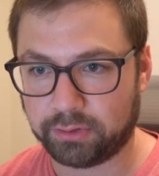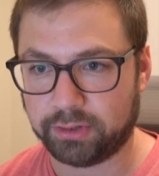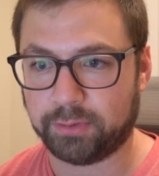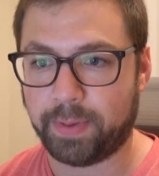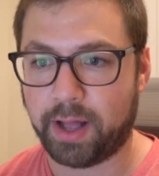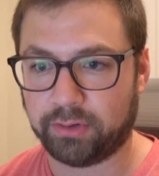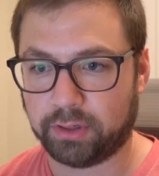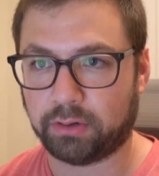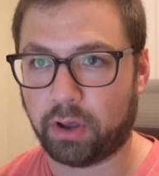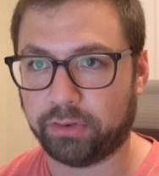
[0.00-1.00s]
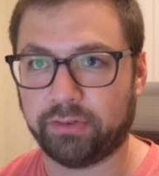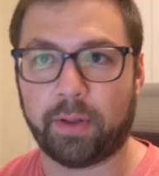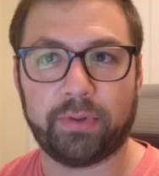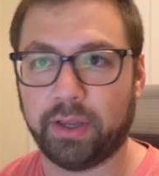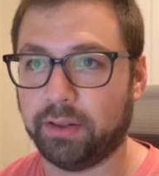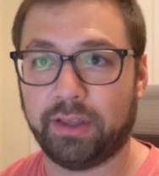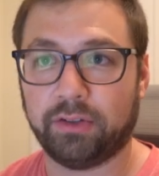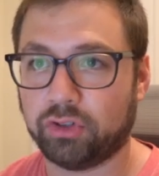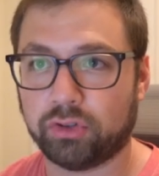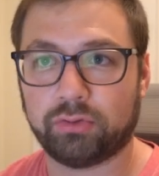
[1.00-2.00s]
it's dispatching and collecting this update, and
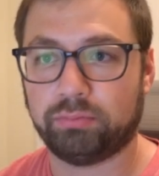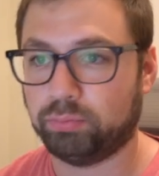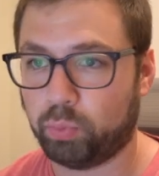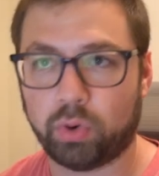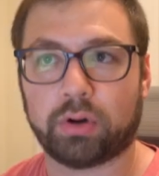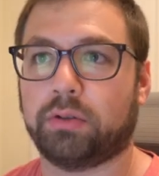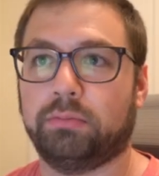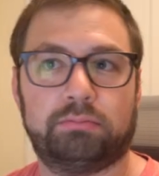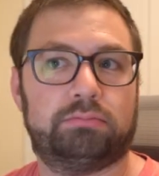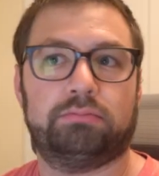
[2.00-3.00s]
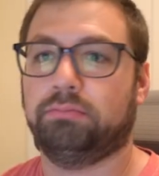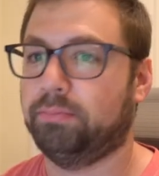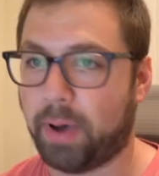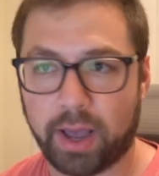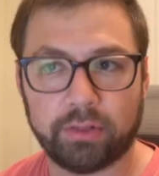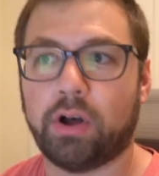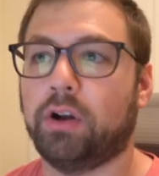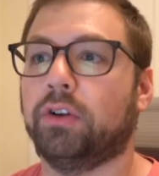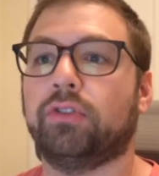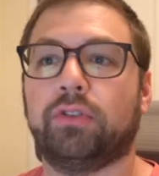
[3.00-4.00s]
things just work by and large.